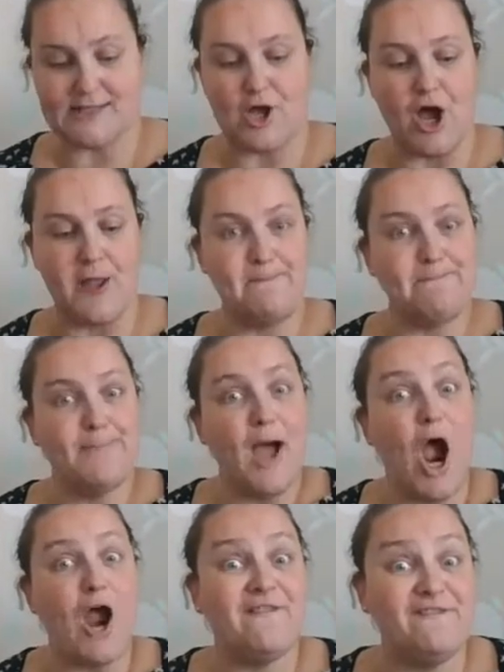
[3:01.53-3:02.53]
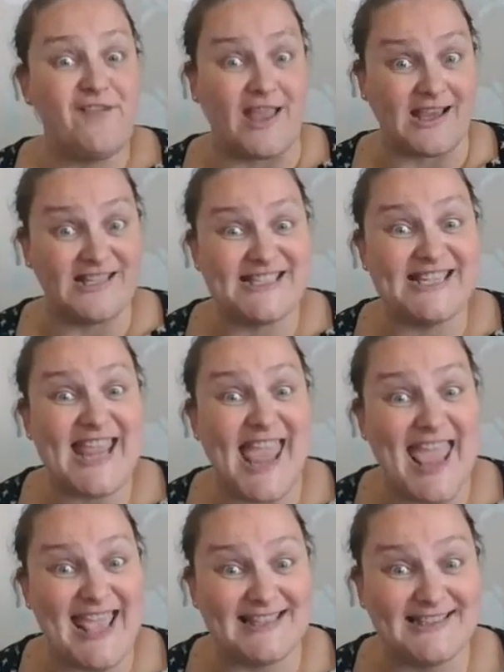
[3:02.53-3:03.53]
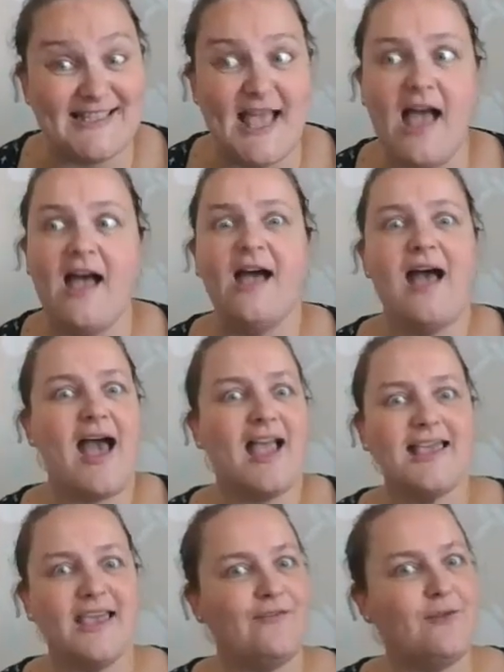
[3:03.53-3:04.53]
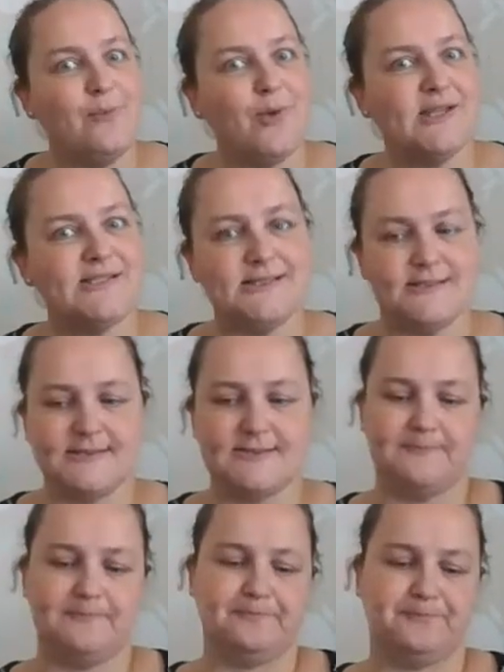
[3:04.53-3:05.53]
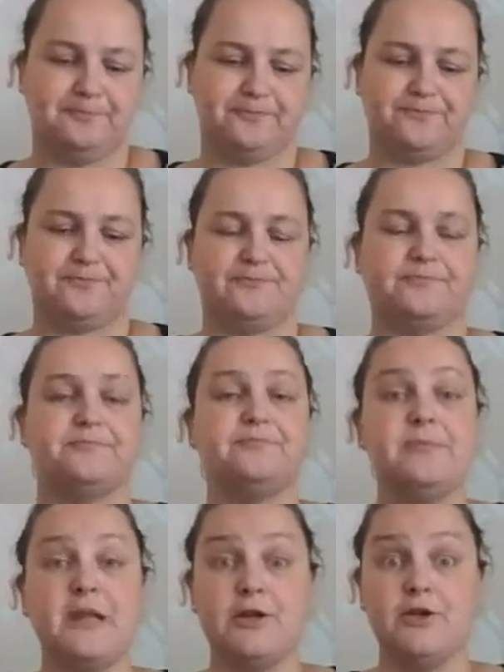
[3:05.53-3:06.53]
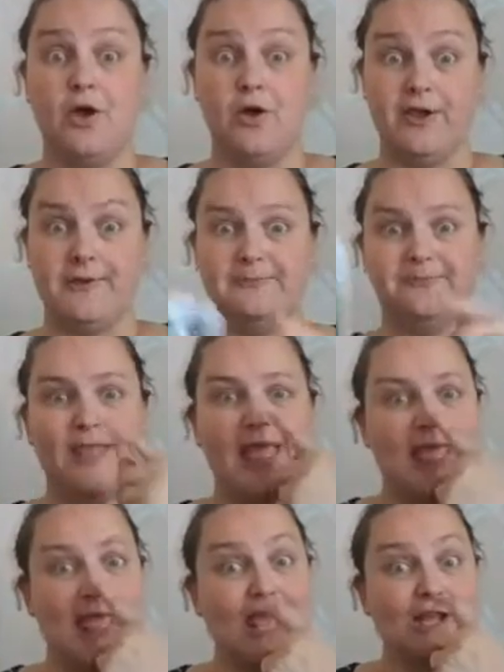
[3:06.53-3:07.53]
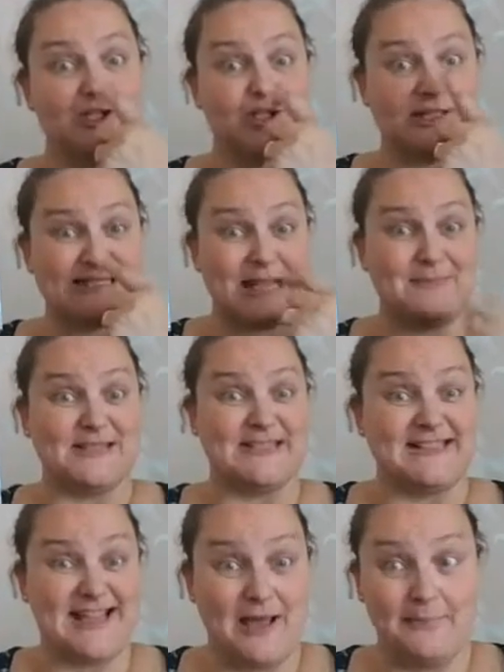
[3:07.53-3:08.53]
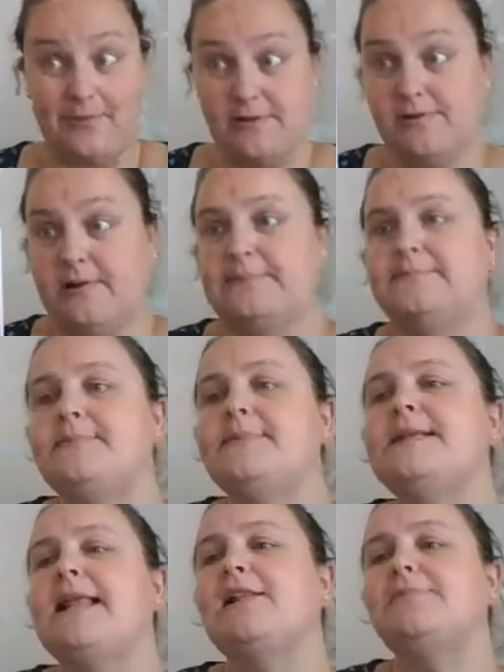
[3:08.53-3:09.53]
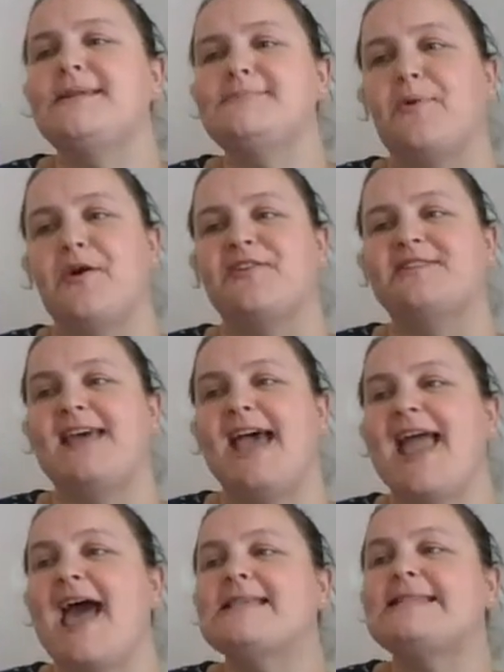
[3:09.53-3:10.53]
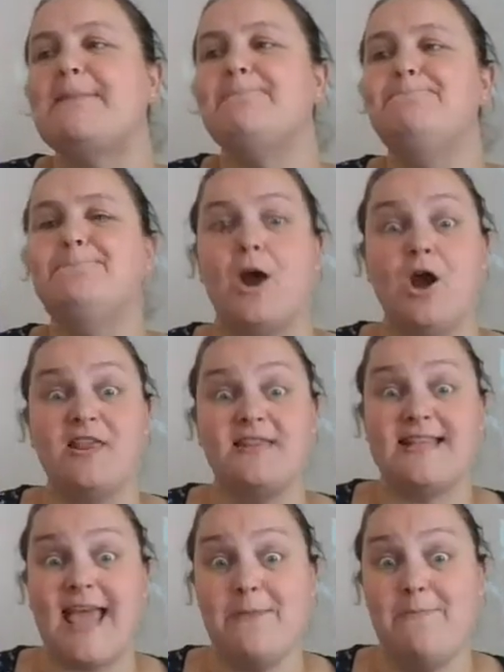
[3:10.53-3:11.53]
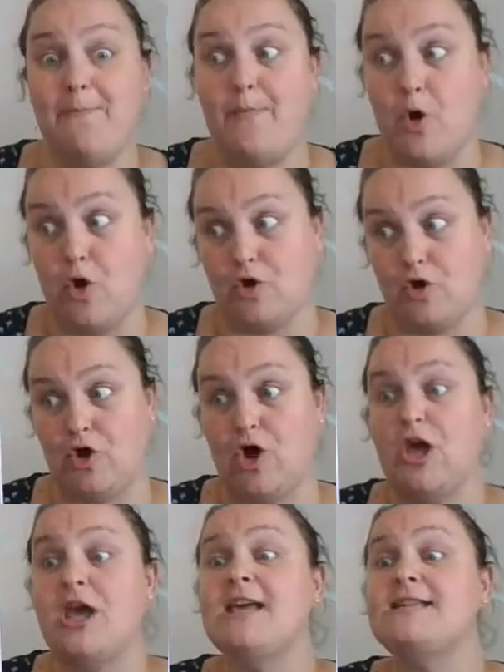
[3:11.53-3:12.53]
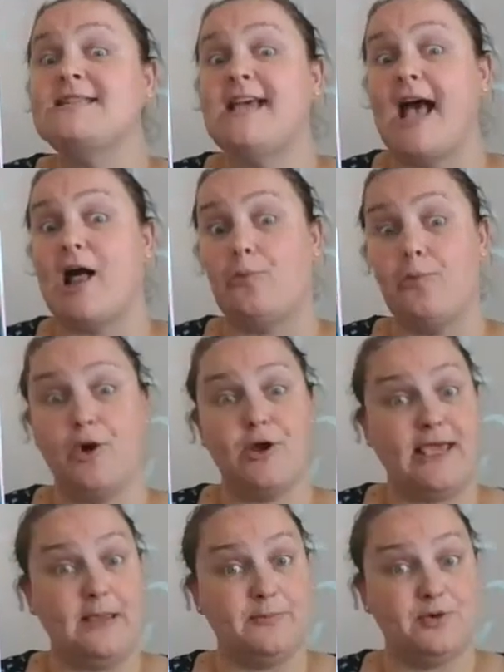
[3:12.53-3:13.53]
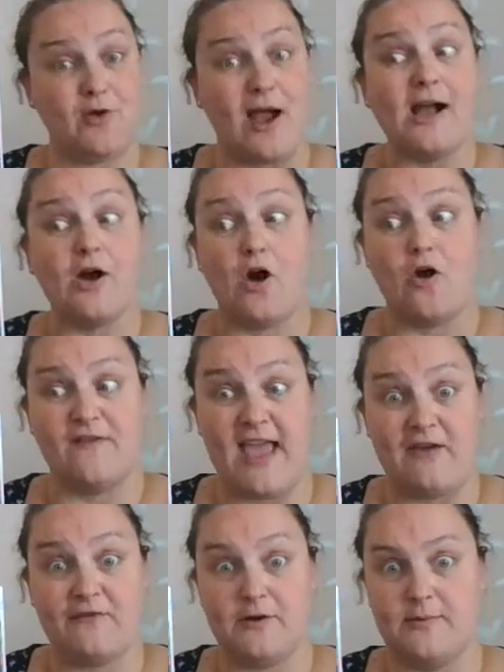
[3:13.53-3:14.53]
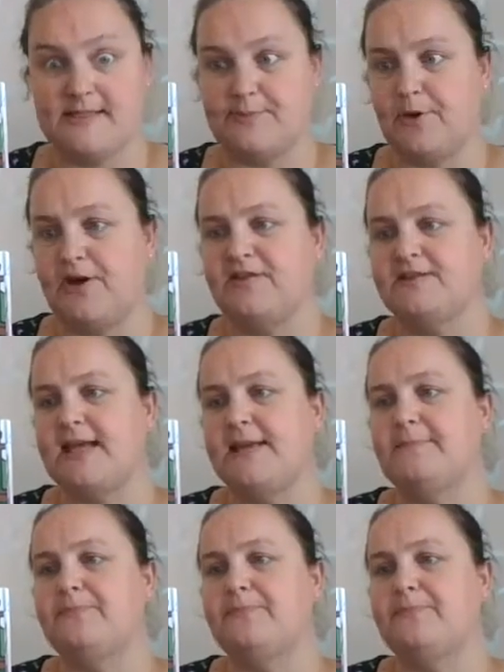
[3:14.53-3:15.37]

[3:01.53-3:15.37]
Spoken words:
how perfect she is at giving presents. Now, just like Mrs. Campbell, Little Miss Birthday has a birthday book to help her keep track of everyone's birthday.